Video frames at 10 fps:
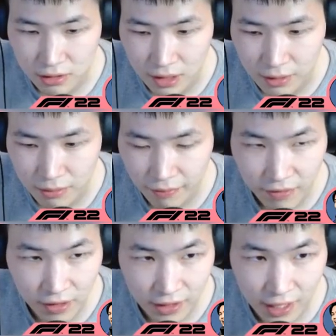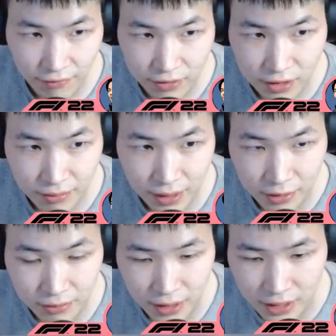I'm feeling confident
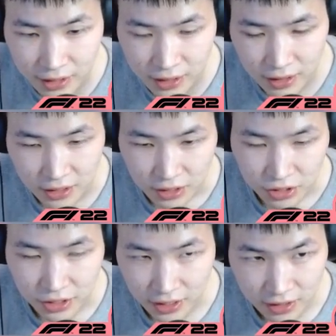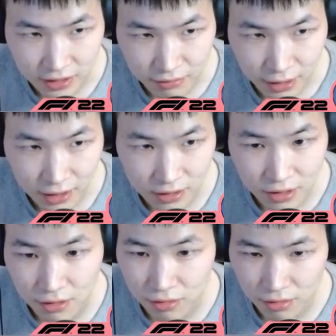about my chances of making it to
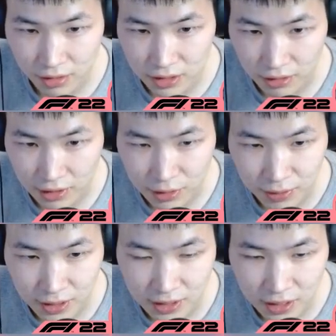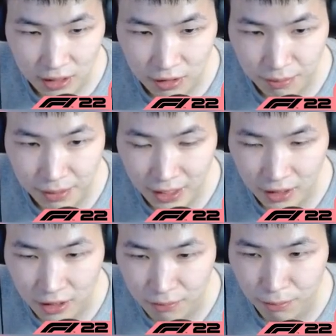Q3. So let's put this car back
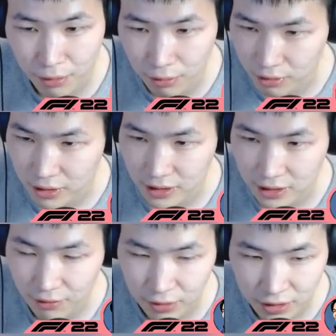on pole. Let's see if we can